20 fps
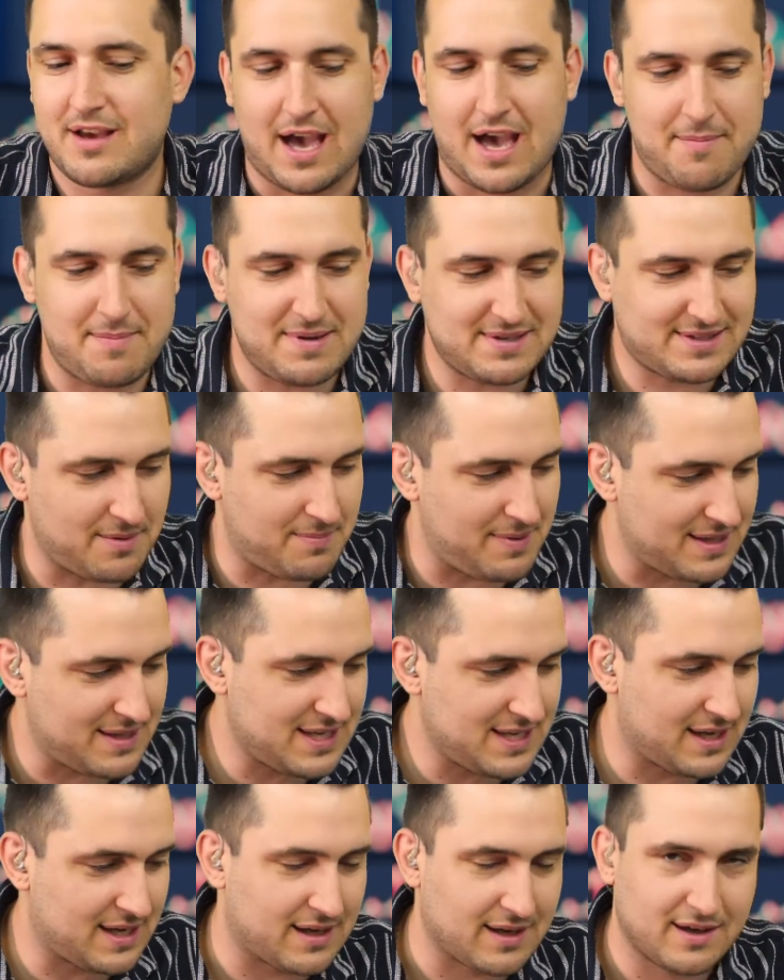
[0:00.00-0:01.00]
I missed the
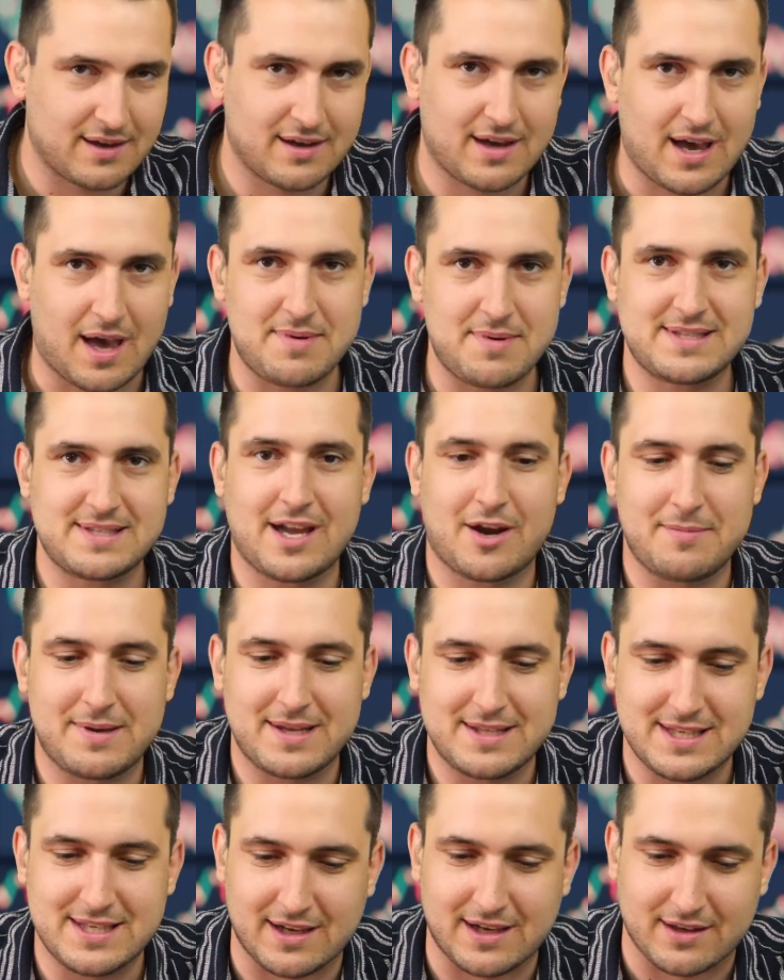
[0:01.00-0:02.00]
meeting. I missed our
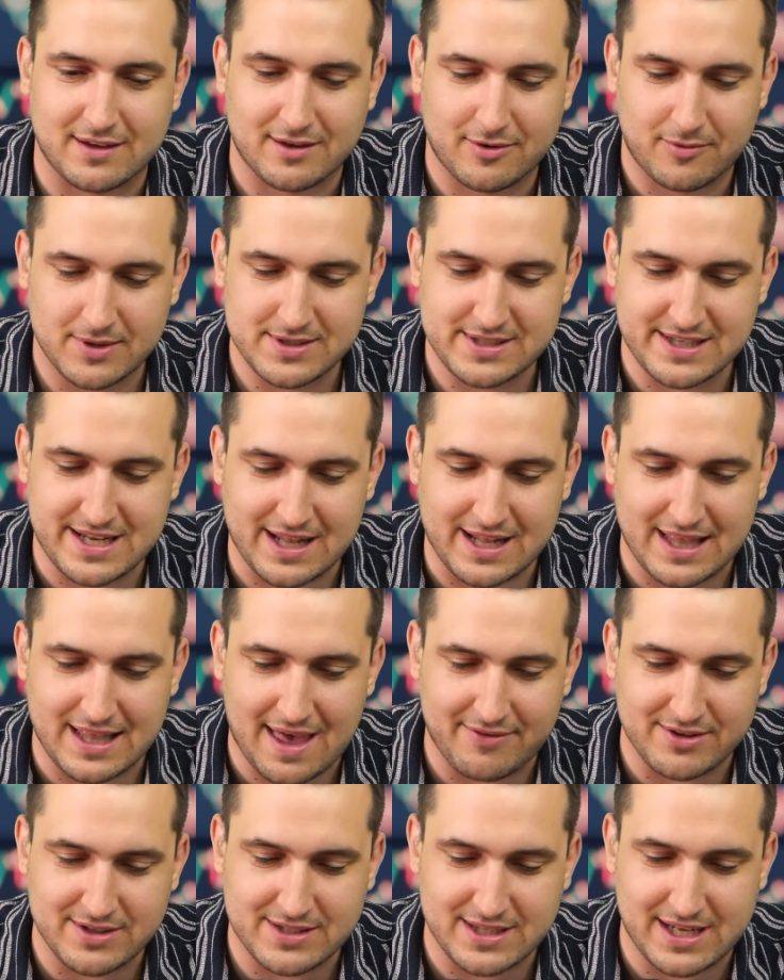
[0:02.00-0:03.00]
meeting. Was it at
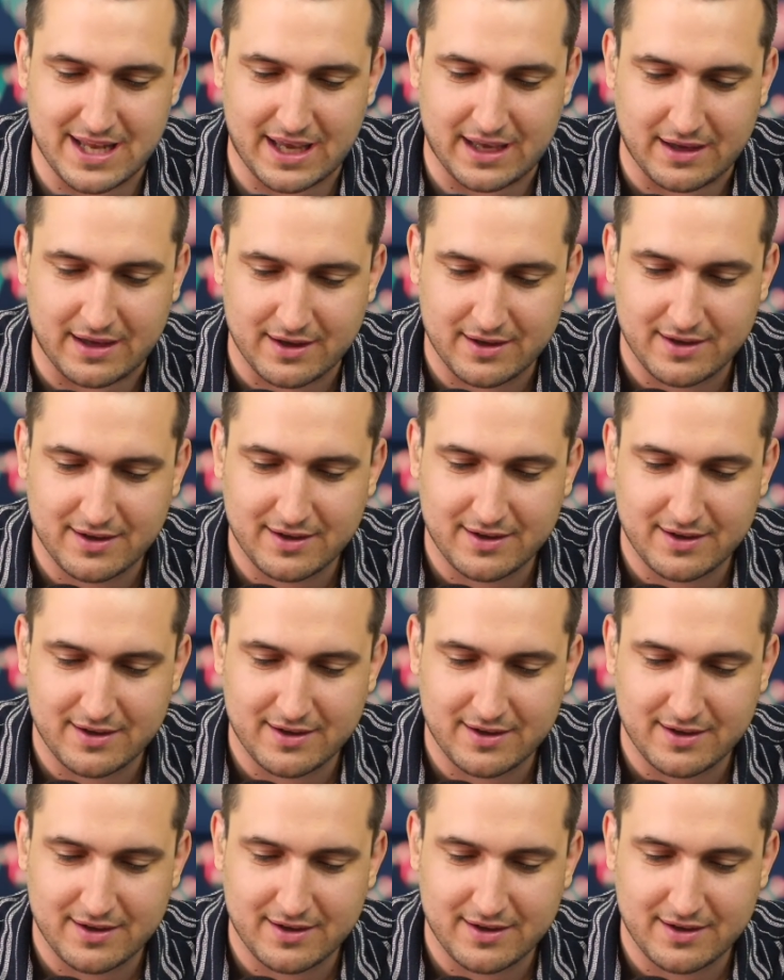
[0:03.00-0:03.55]
11 today?